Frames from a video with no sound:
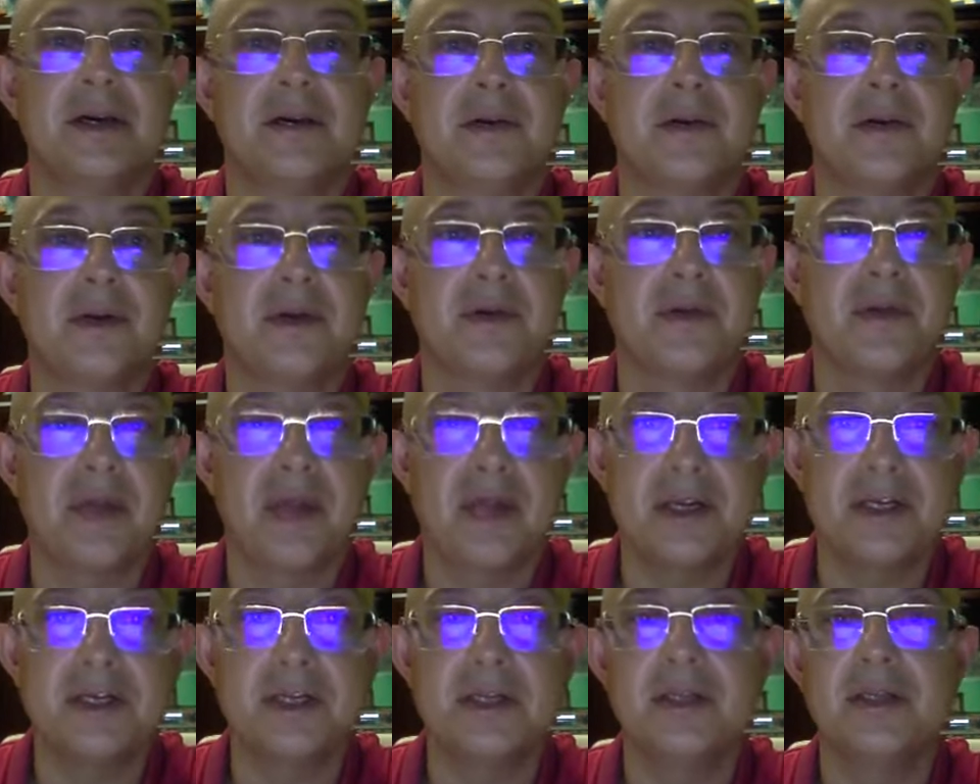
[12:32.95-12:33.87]

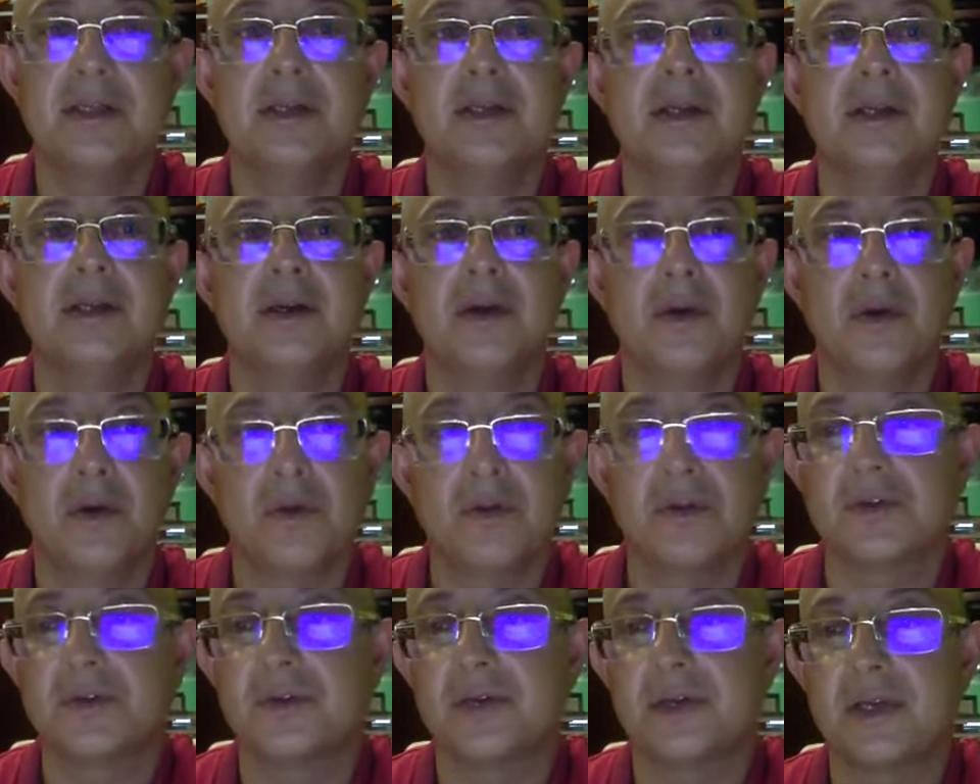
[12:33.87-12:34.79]
Recreation,
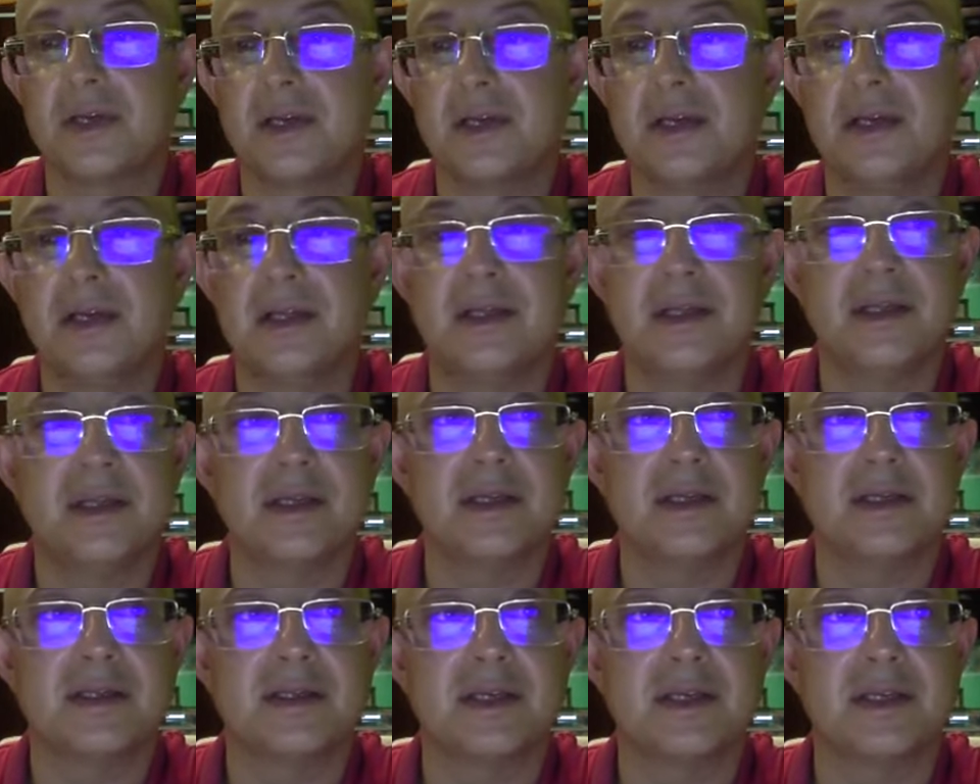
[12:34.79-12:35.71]
also he and
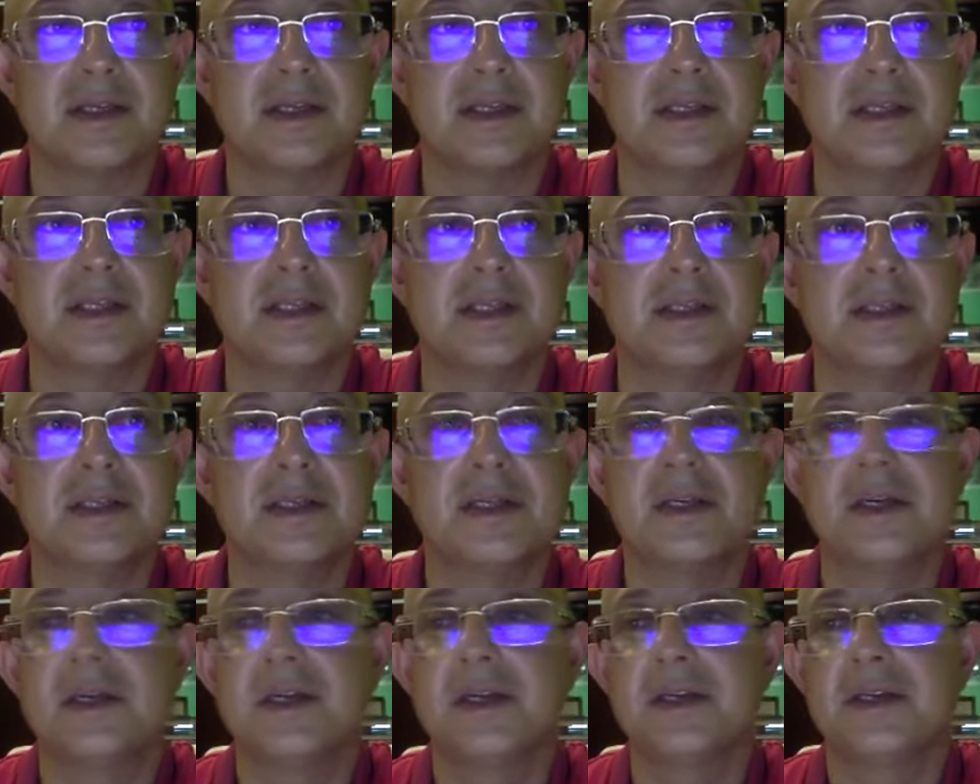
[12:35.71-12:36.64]
his assistants,
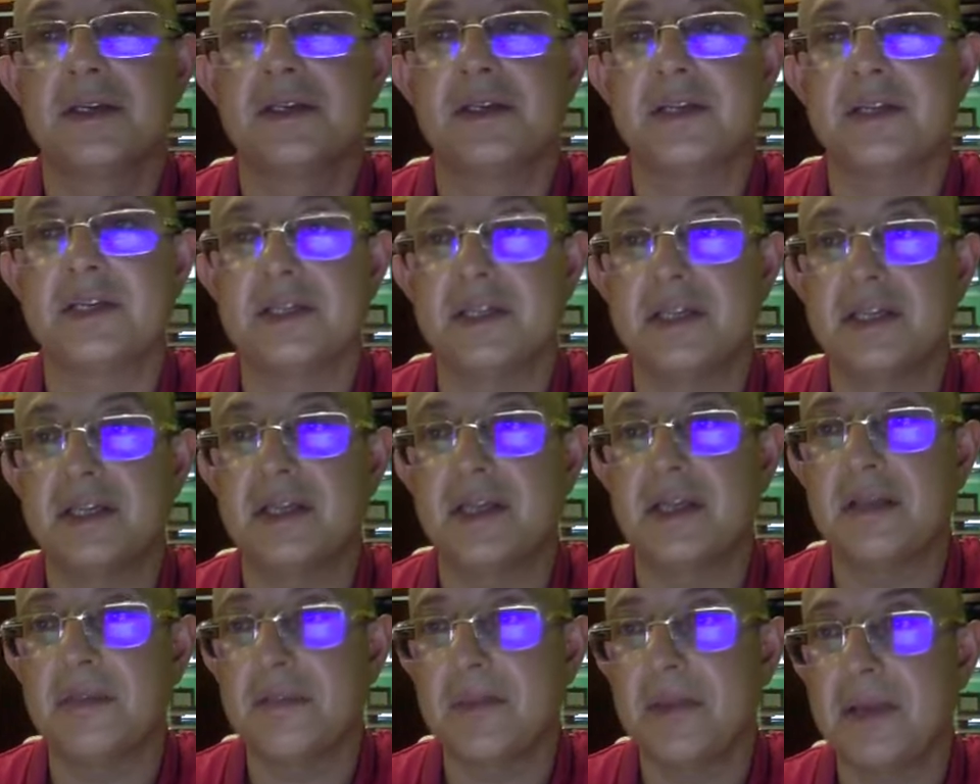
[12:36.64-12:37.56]
they sit
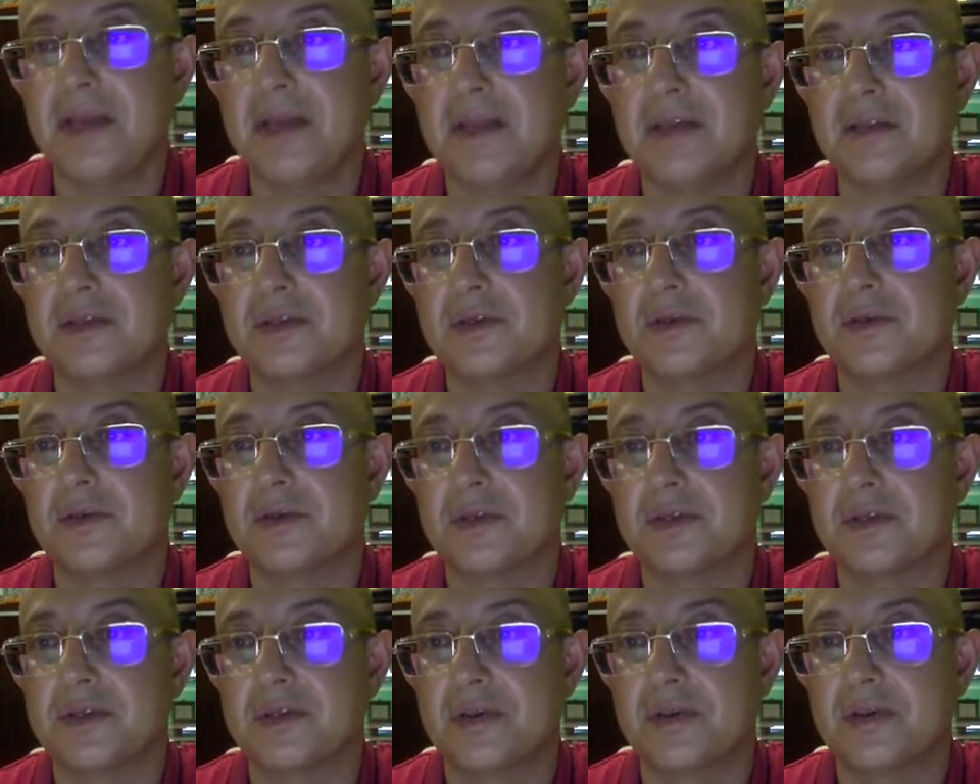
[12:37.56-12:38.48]
and paint. So
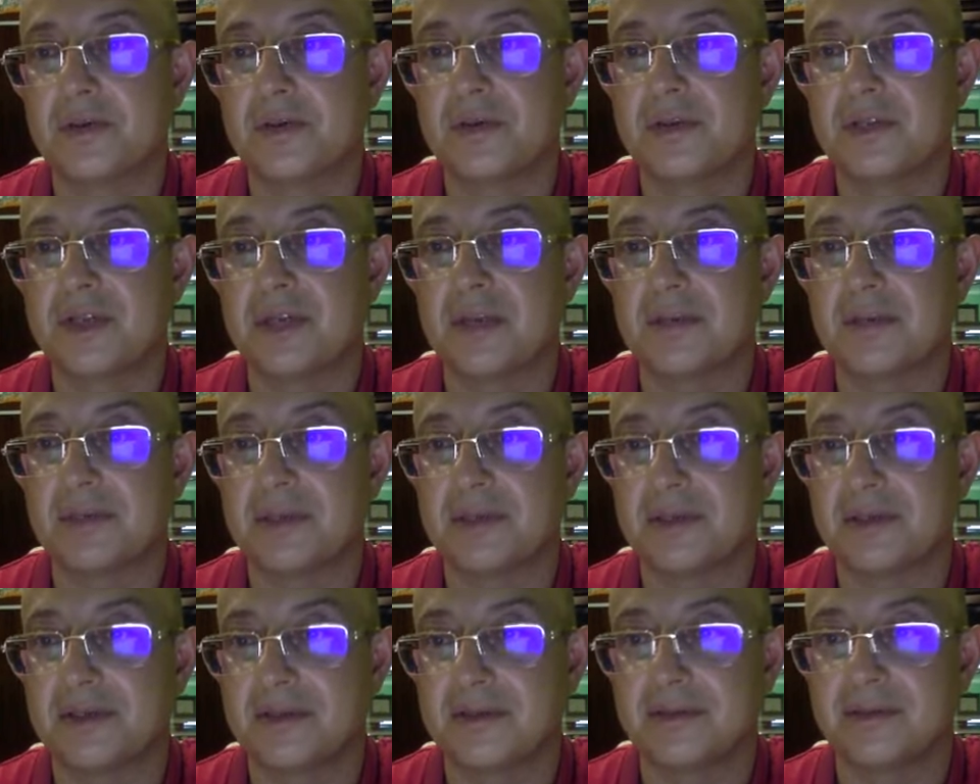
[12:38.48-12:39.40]
it's not
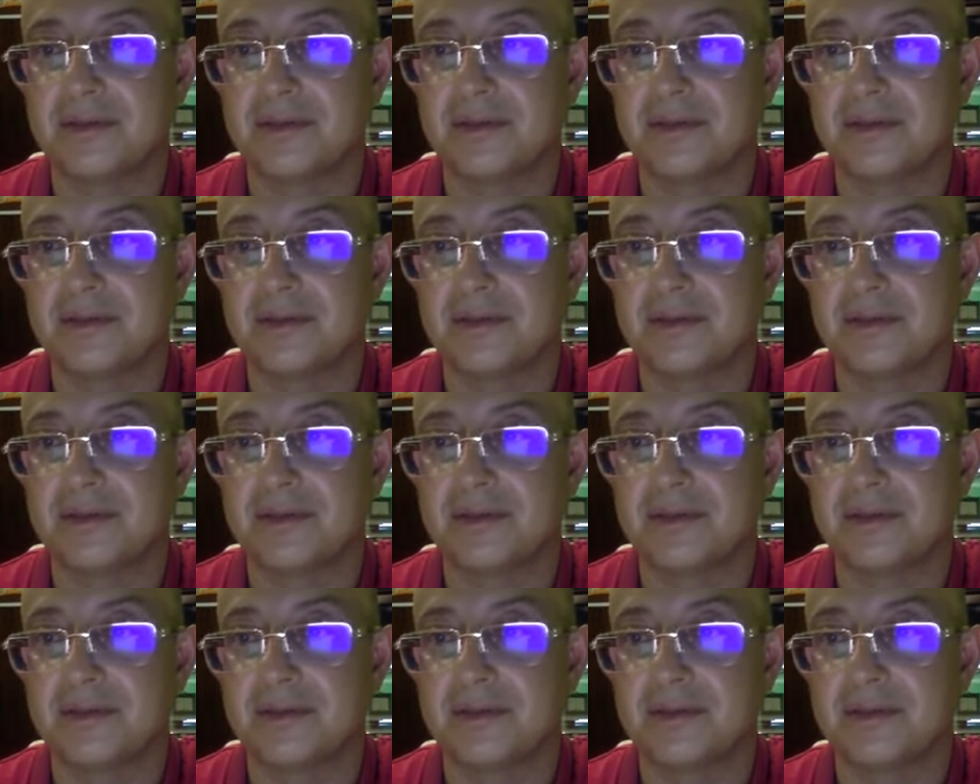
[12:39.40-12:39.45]
something